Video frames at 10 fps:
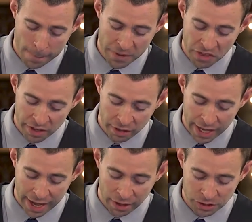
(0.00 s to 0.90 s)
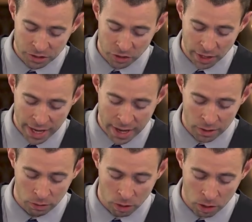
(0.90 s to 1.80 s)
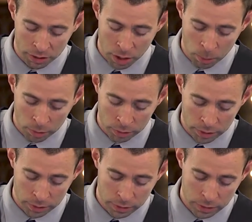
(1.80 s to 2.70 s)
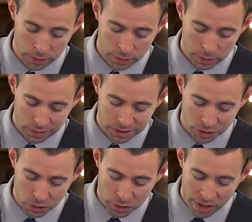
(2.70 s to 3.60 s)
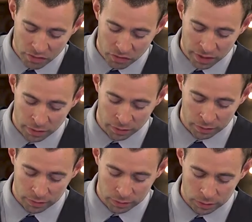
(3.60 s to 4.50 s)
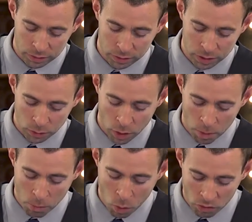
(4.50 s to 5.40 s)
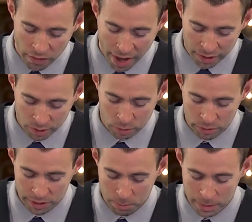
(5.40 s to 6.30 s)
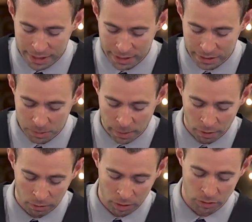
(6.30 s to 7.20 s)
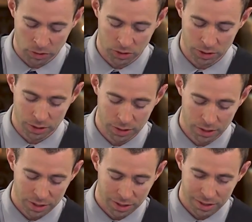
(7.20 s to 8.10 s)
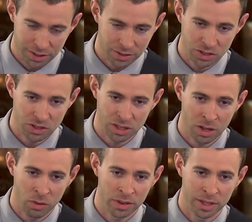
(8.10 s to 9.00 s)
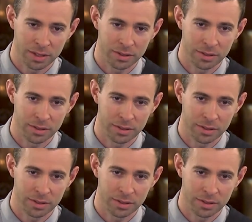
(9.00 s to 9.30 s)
But the very hairs of your head are all numbered. So do not fear. You are more valuable than many sparrows. Just to know that